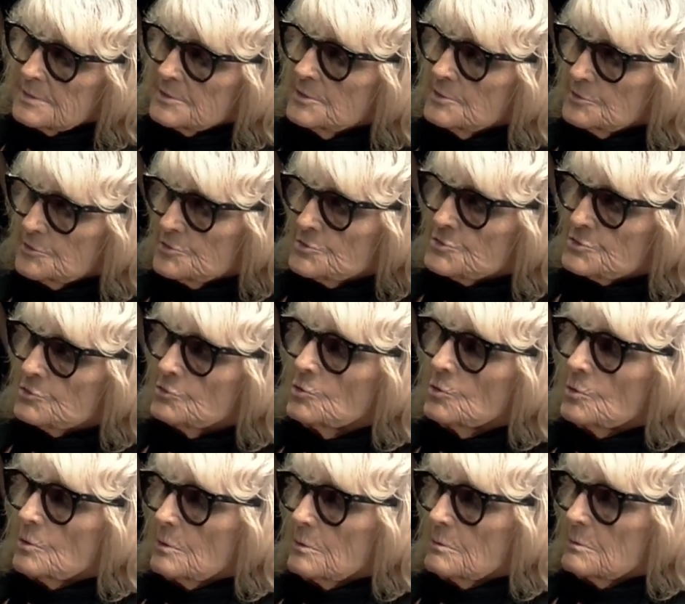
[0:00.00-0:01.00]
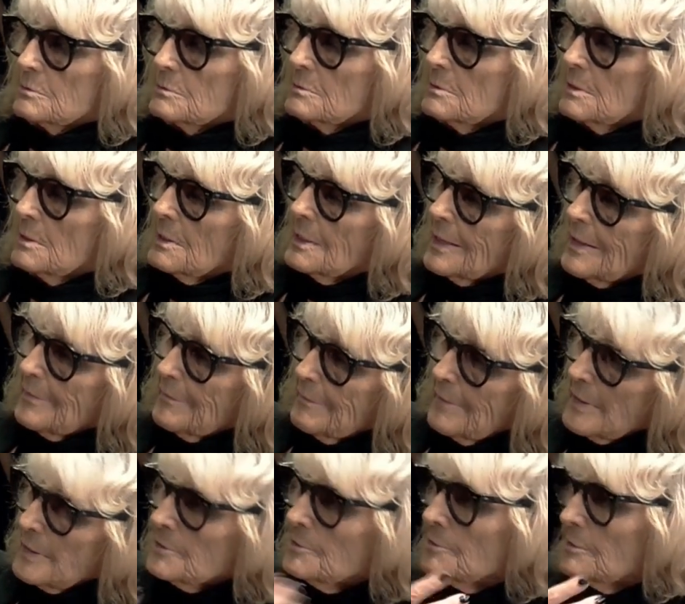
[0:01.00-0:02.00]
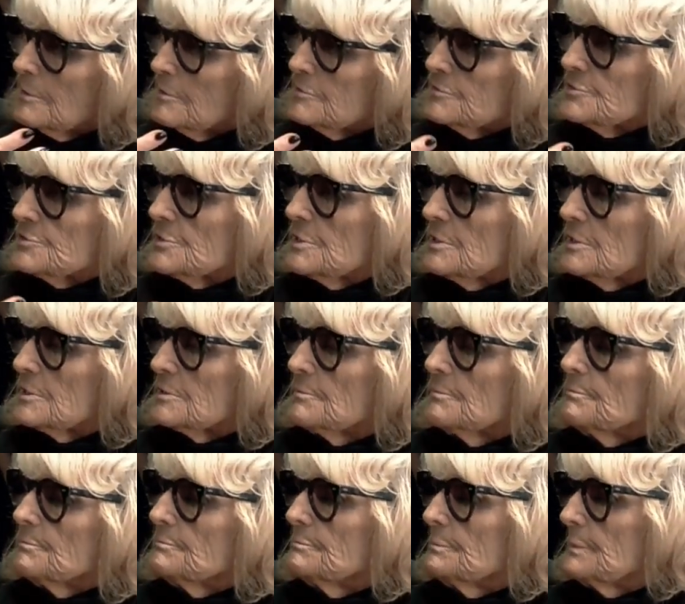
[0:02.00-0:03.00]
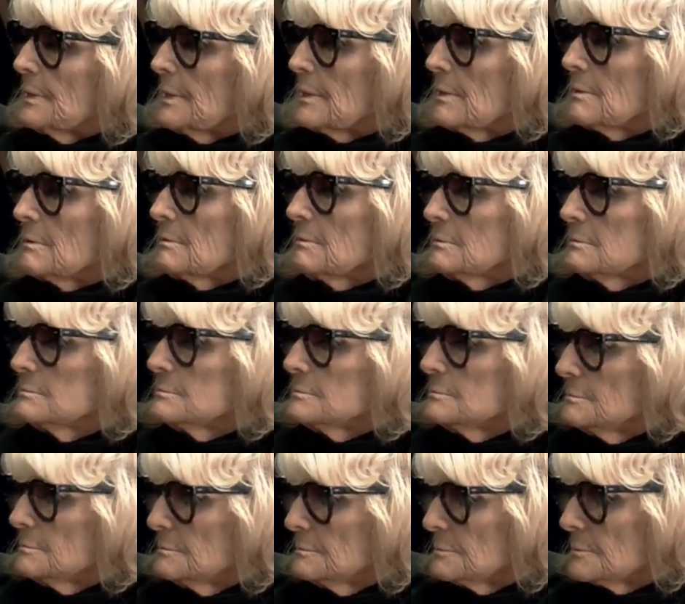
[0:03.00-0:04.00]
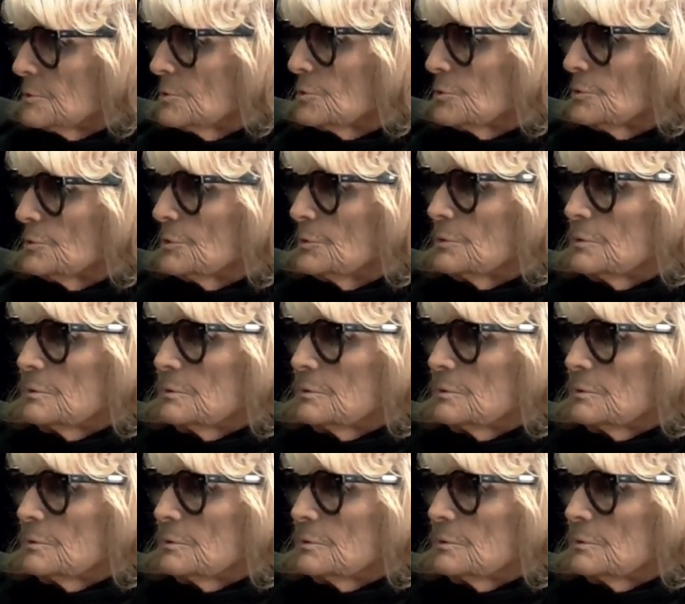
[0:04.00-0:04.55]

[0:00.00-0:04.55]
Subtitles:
to school, and then you can start being cuckoo.